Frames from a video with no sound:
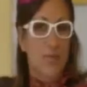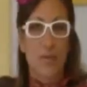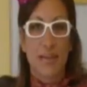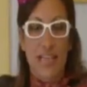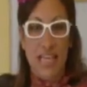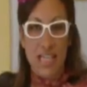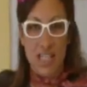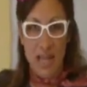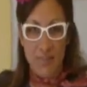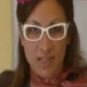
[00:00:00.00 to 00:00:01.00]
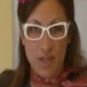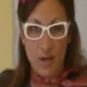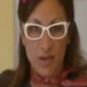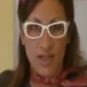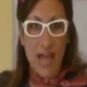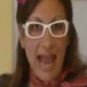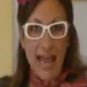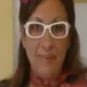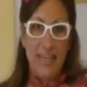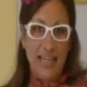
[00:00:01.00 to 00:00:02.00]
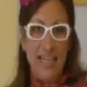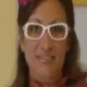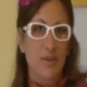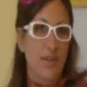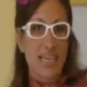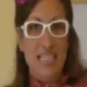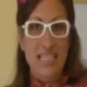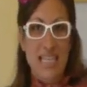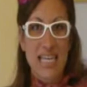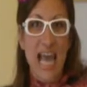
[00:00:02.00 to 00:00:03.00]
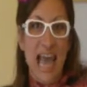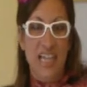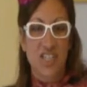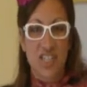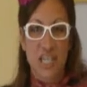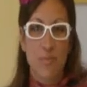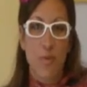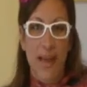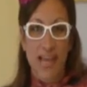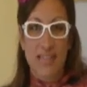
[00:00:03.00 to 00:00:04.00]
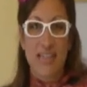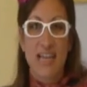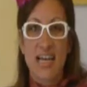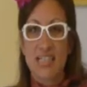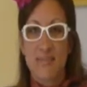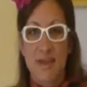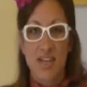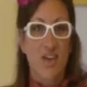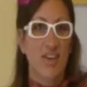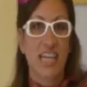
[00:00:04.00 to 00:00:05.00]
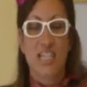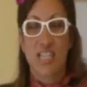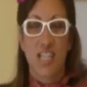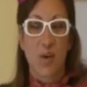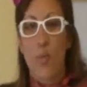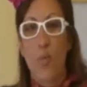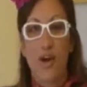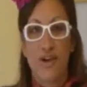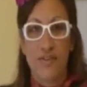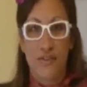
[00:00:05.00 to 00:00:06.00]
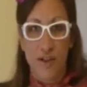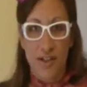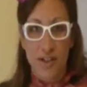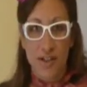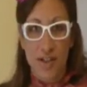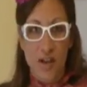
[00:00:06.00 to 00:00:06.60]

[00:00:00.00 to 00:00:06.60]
This will be the kitchen episode. I'm going to give you easy and cheap ways to make your kitchen look wonderful